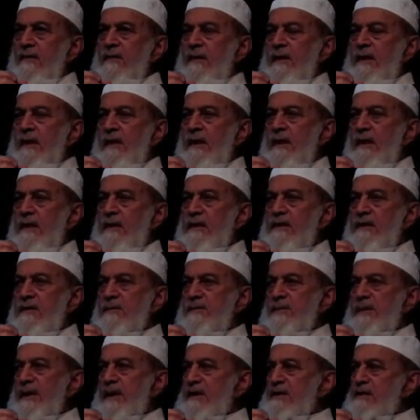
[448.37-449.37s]
he
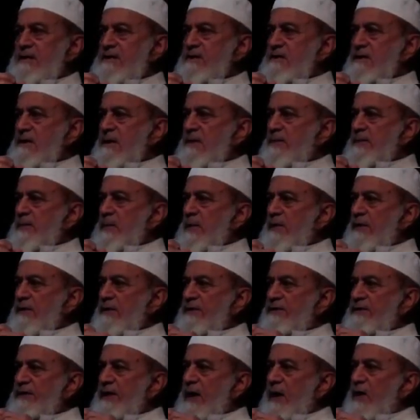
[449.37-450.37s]
depends
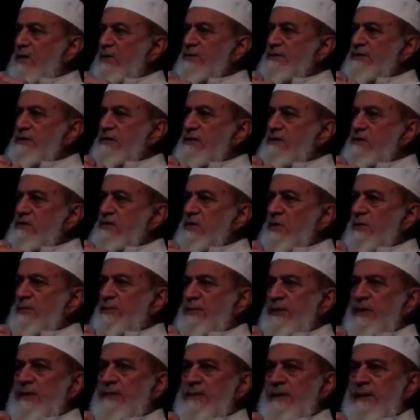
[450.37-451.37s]
upon thousands
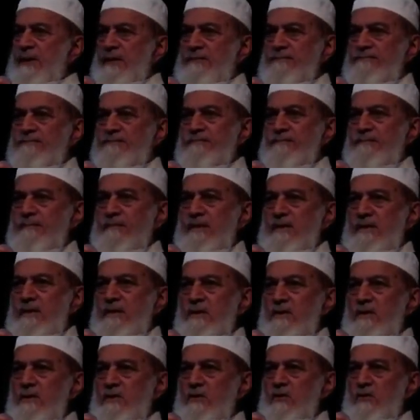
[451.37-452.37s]
of people
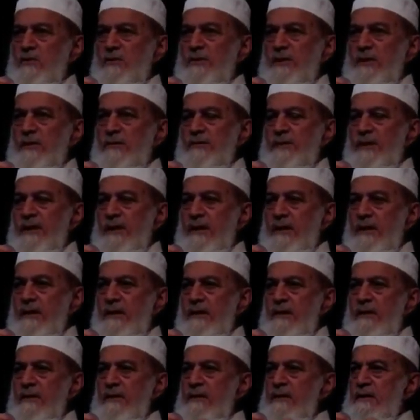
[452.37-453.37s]
to
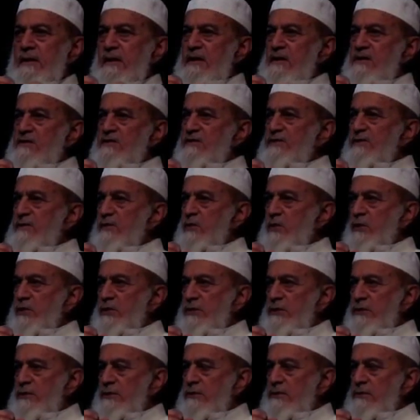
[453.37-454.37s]
prepare his
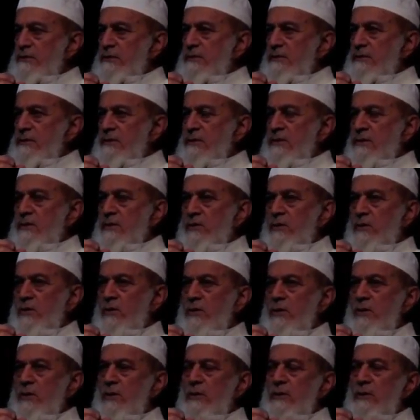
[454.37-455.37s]
food,
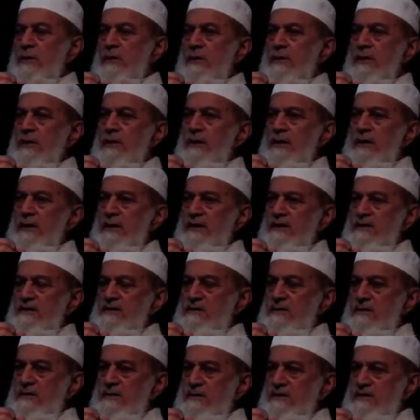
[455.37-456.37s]
or
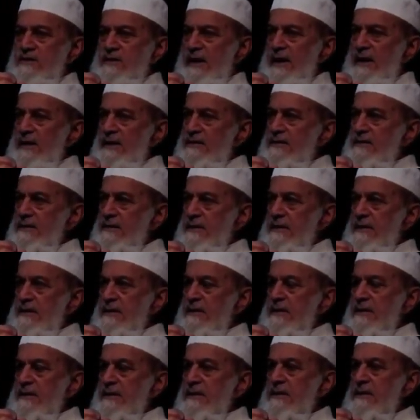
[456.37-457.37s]
his shelter,